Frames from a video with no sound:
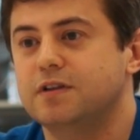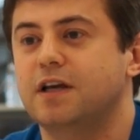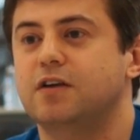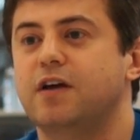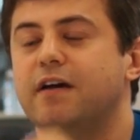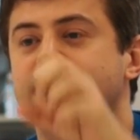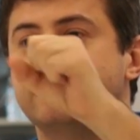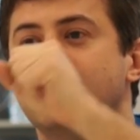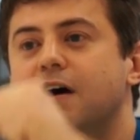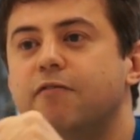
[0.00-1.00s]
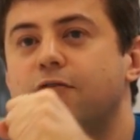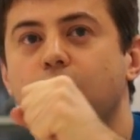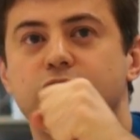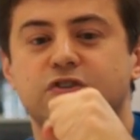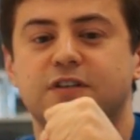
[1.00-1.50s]
Like you have a
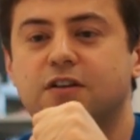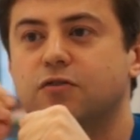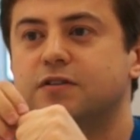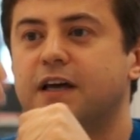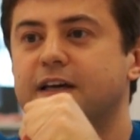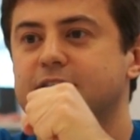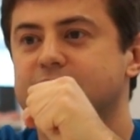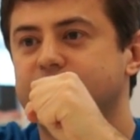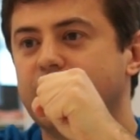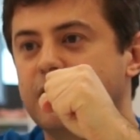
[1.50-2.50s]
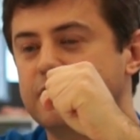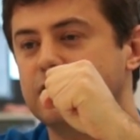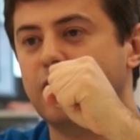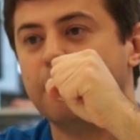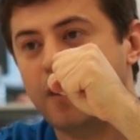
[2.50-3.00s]
folder that contains
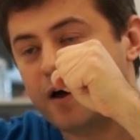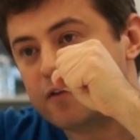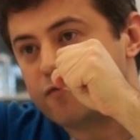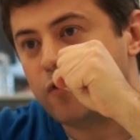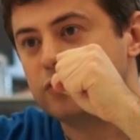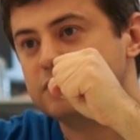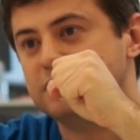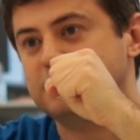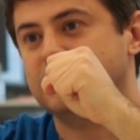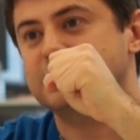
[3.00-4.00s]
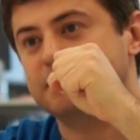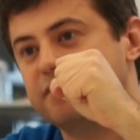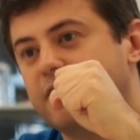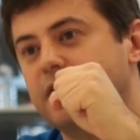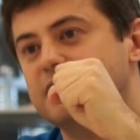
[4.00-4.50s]
other folders and some
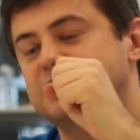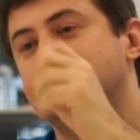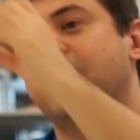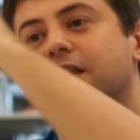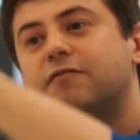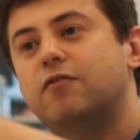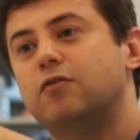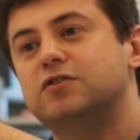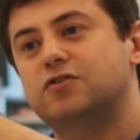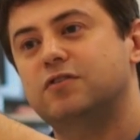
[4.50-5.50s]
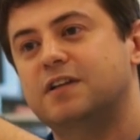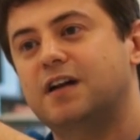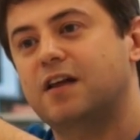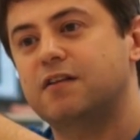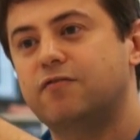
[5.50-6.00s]
files, and then other folders
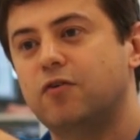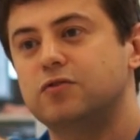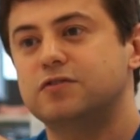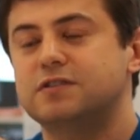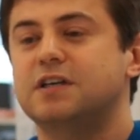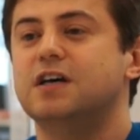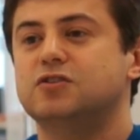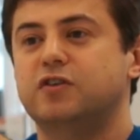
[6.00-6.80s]
contain other folders.